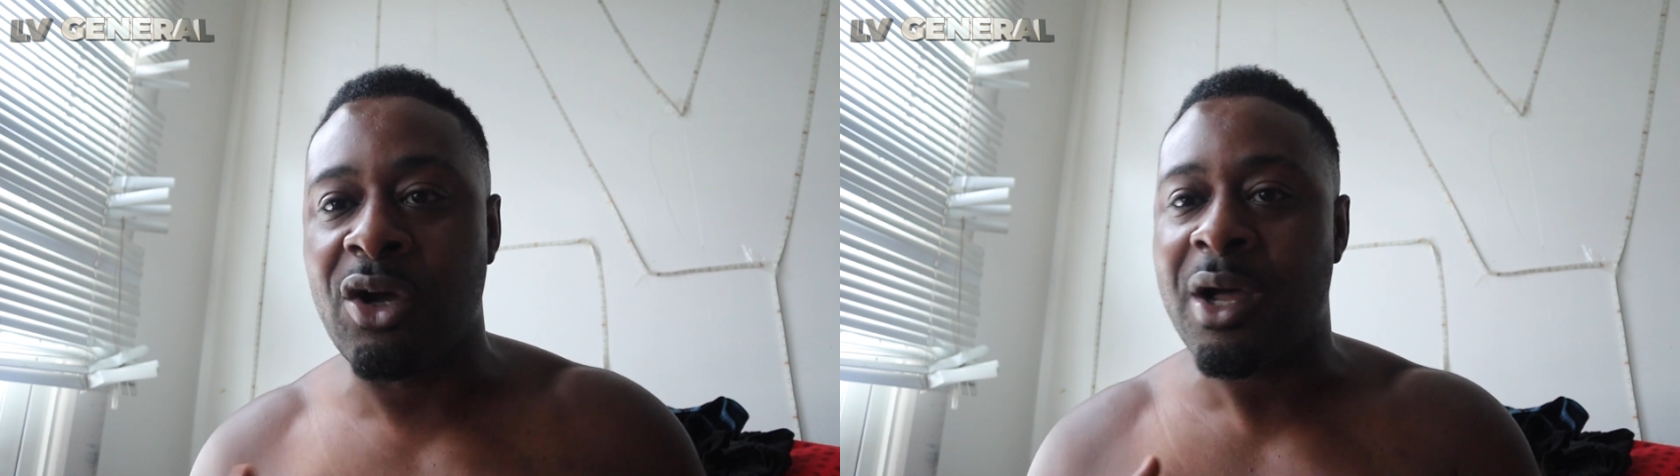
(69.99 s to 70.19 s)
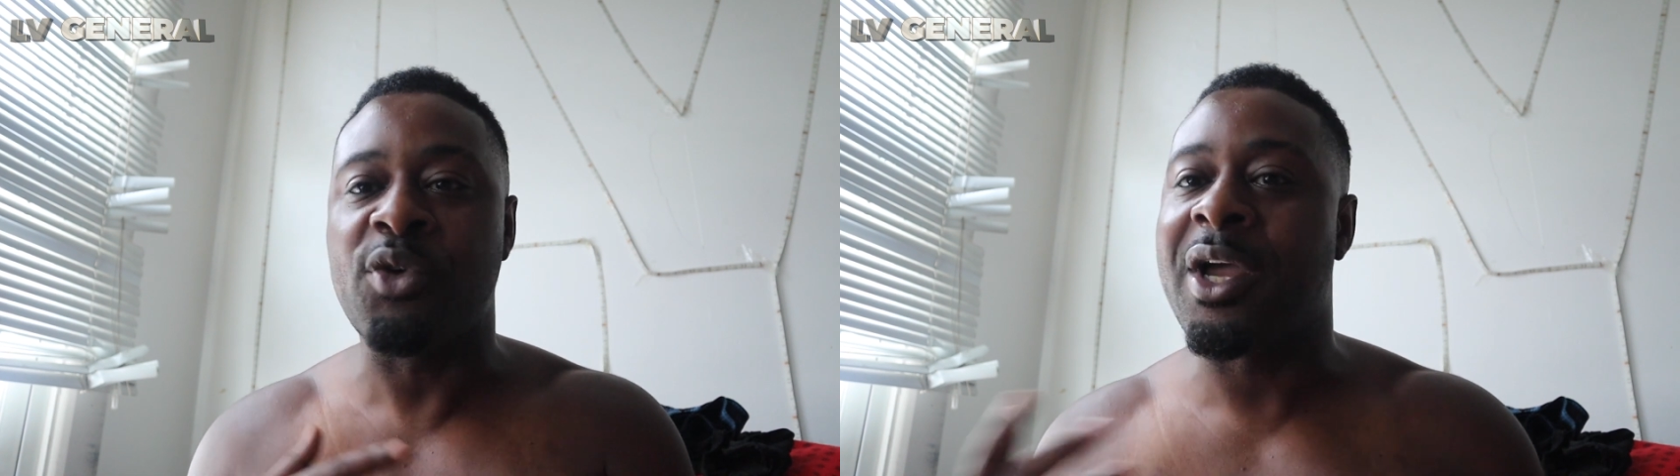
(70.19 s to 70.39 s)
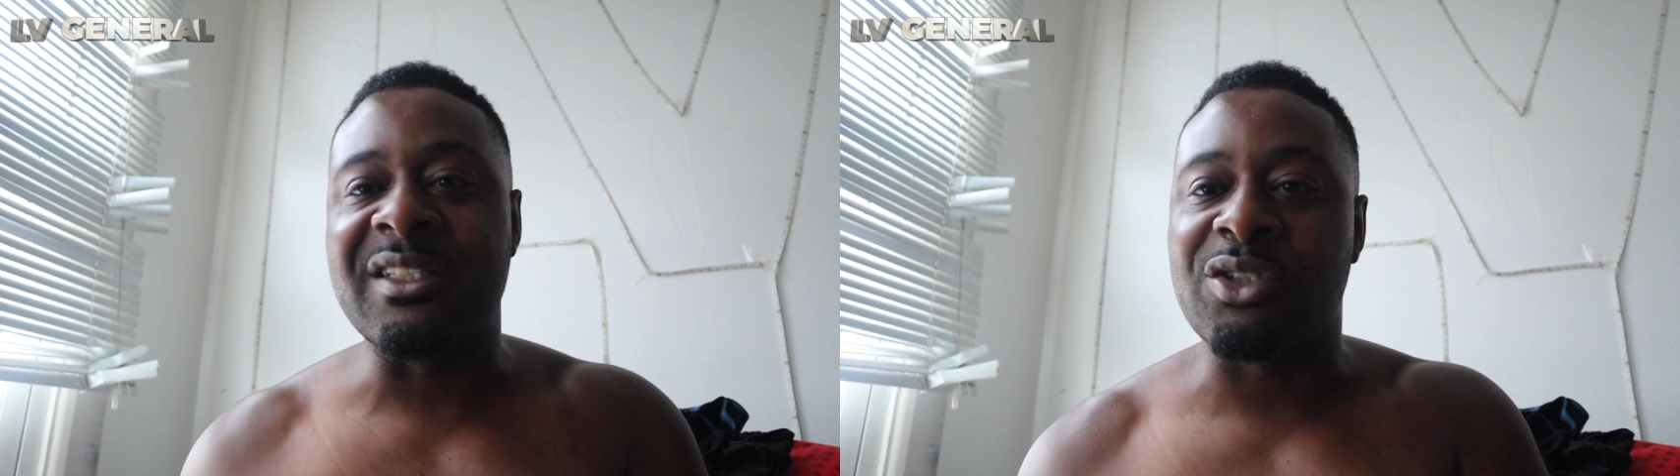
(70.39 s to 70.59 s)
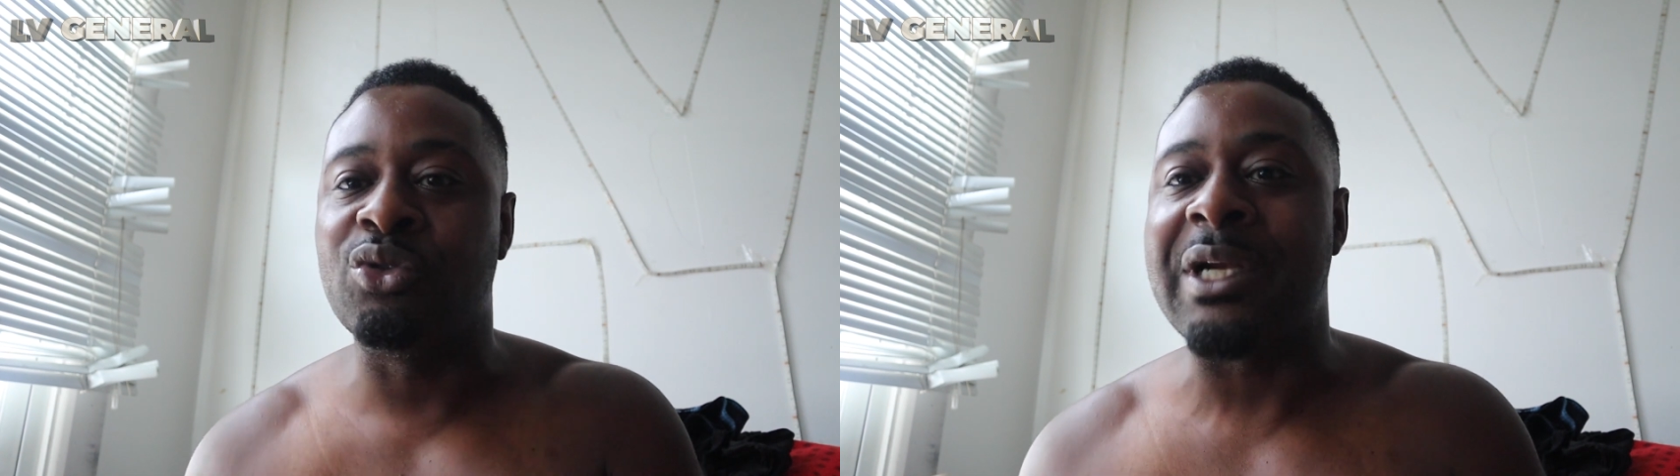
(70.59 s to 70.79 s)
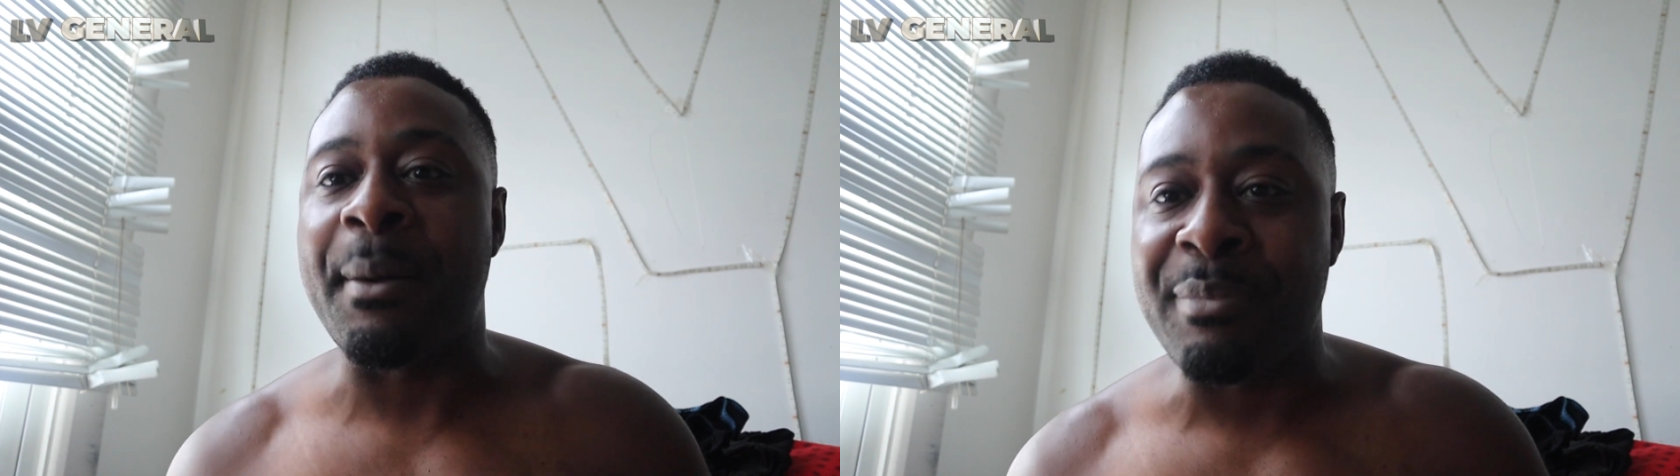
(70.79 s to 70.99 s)
I'm not into
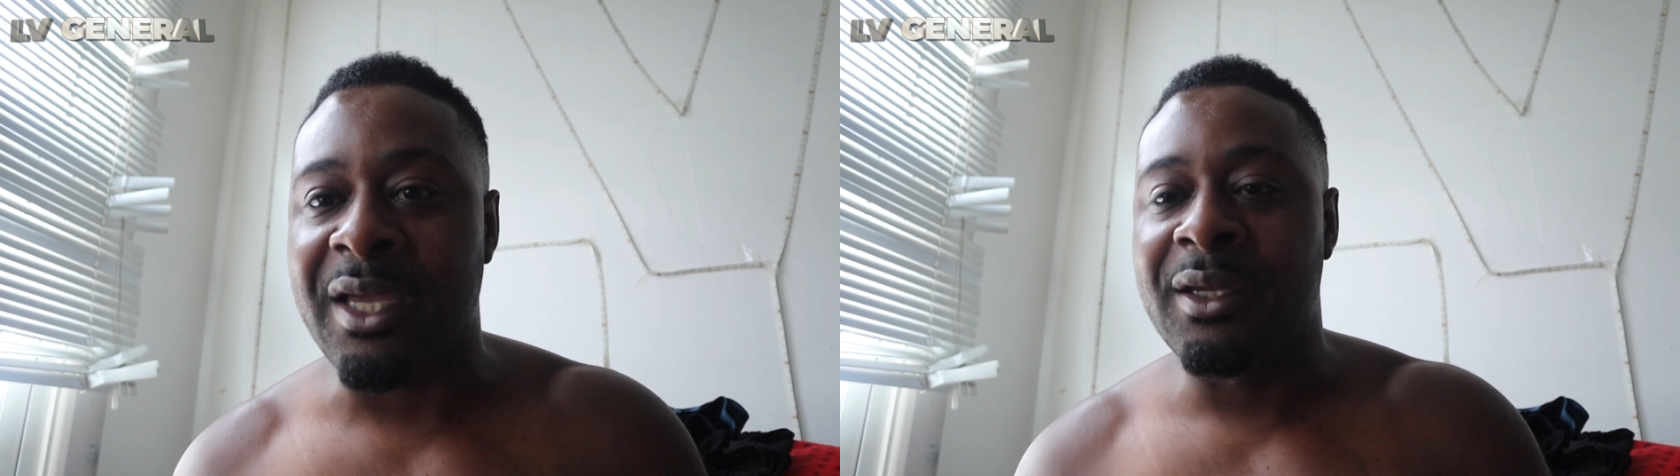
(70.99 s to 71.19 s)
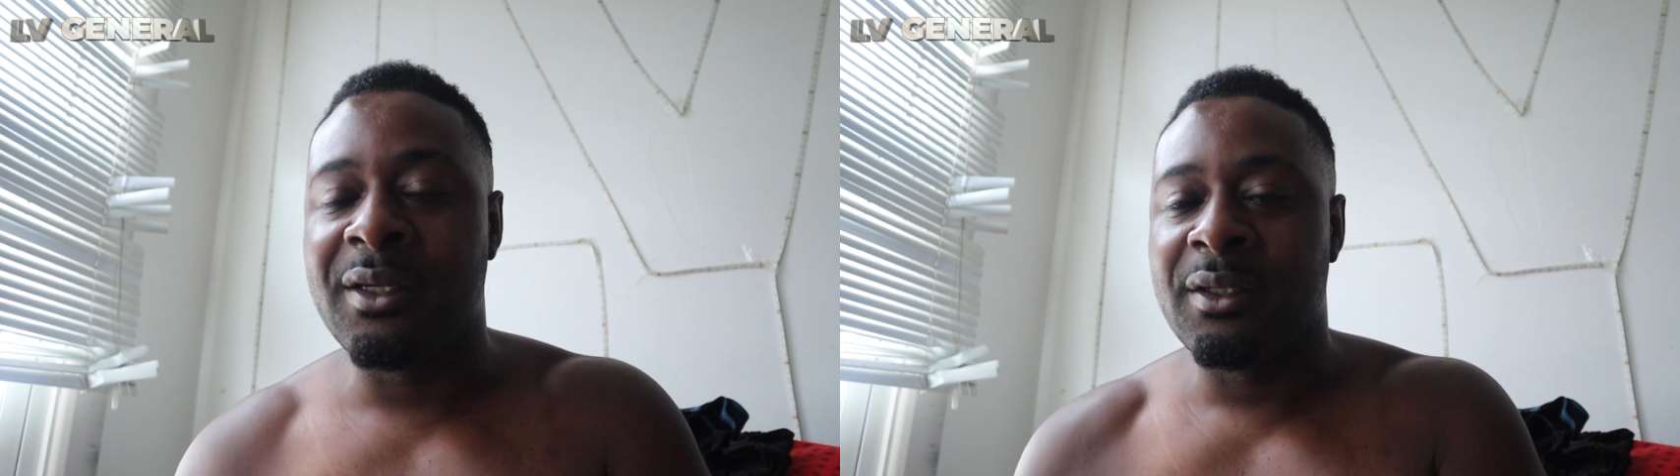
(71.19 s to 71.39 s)
all that bit.